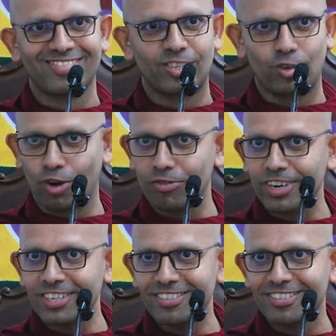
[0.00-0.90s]
Your
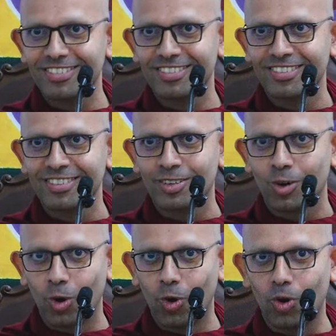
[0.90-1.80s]
offerings
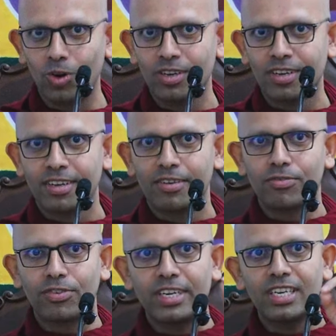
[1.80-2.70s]
or
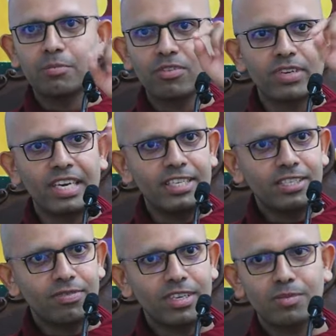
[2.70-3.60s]
freedom of each
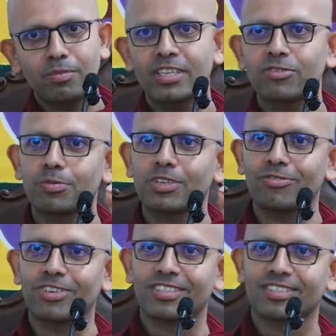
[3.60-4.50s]
of these minds from
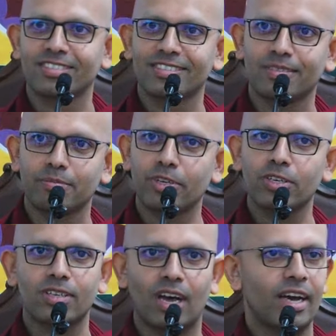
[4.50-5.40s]
suffering?
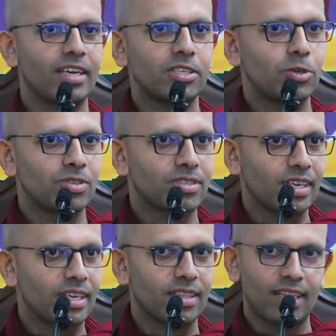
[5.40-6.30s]
Because I don't
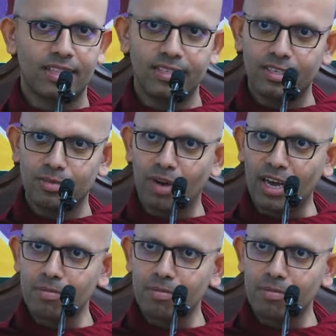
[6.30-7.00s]
think that this is my